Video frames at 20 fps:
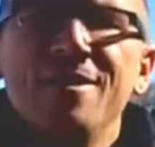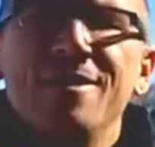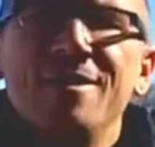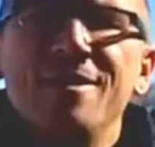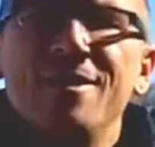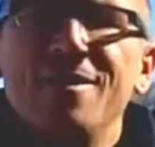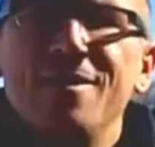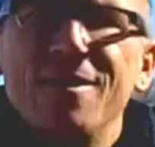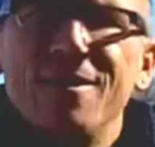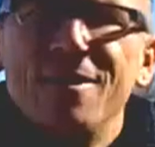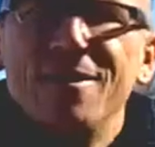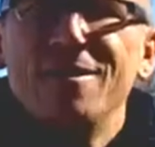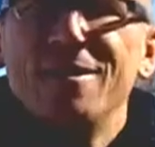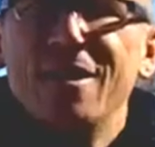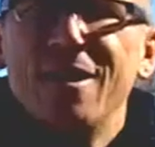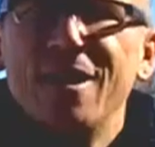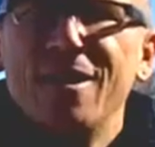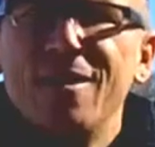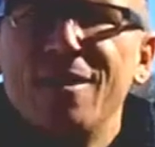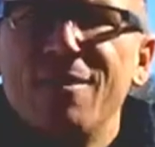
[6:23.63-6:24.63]
The DNR
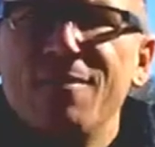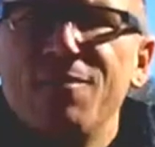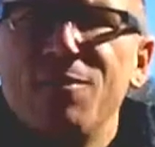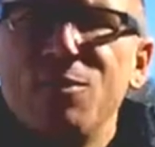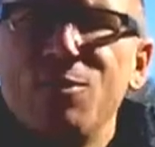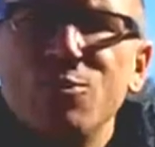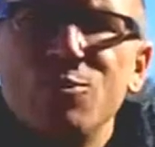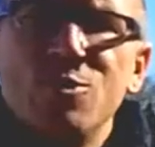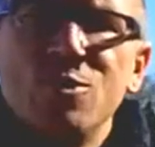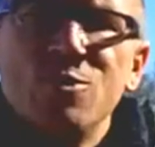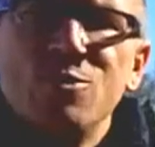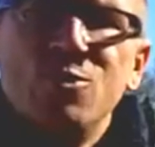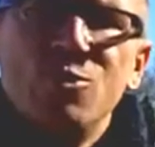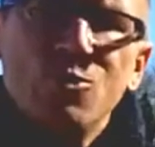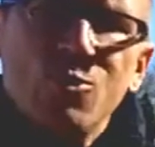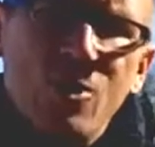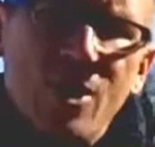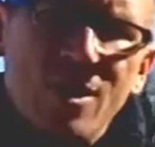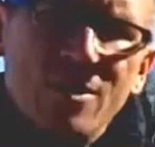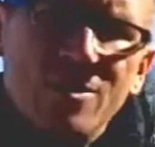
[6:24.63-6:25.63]
doesn't like it if you use it
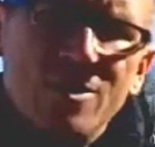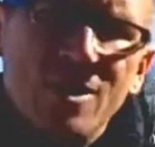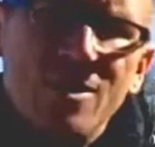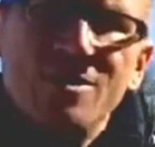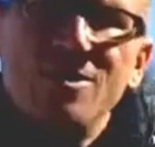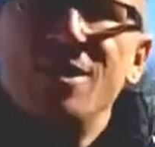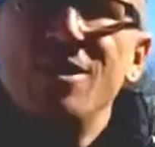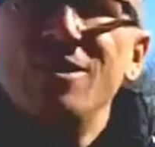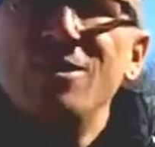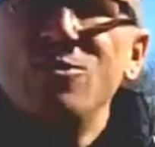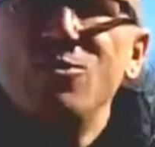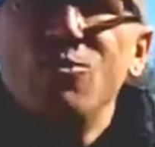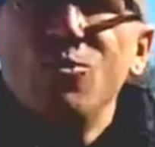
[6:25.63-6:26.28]
to, as they say,